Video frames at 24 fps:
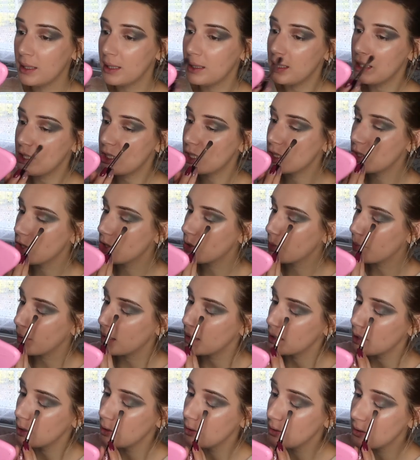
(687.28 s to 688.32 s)
beardy ginger
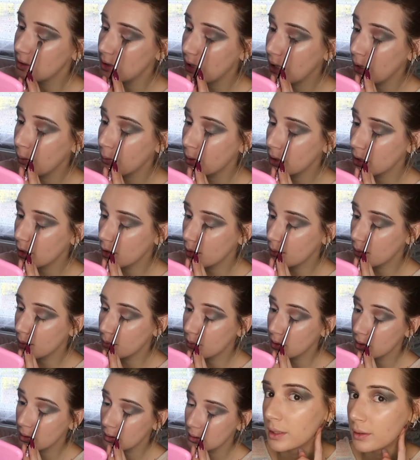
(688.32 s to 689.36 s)
bud, whose name I don't
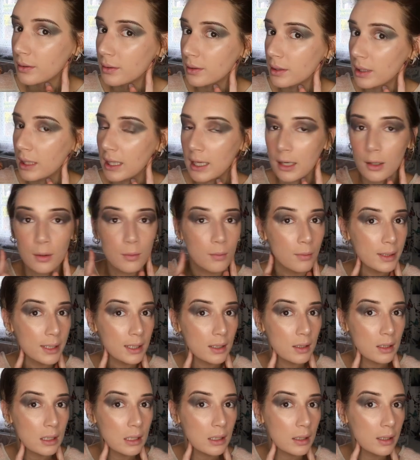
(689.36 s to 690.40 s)
remember. So now we
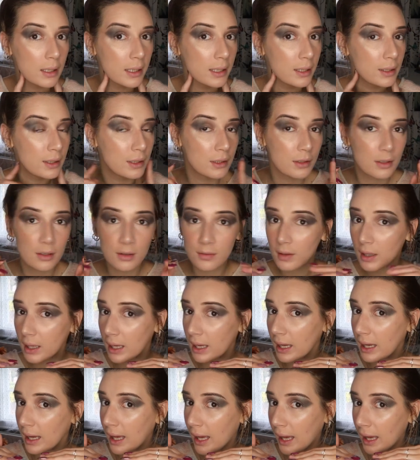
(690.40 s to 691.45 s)
kind of
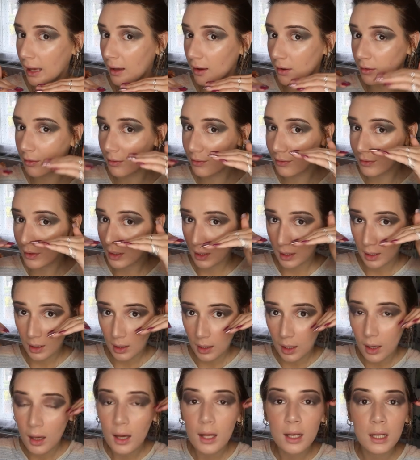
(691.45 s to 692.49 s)
have
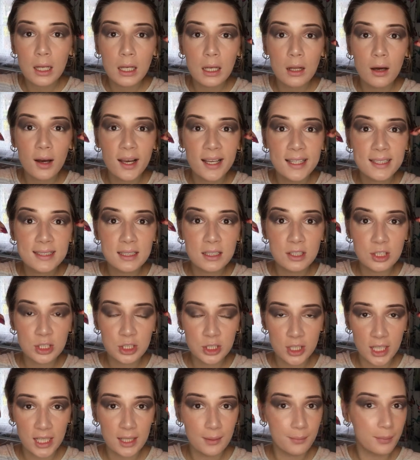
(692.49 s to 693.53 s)
a nice
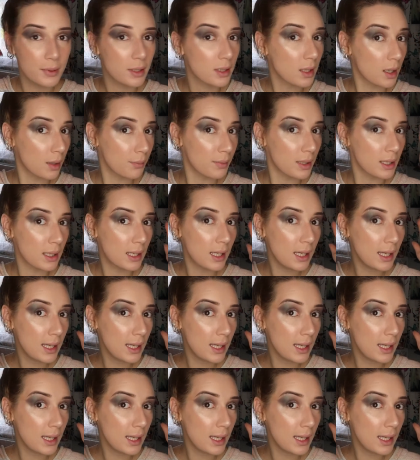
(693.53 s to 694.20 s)
shape coming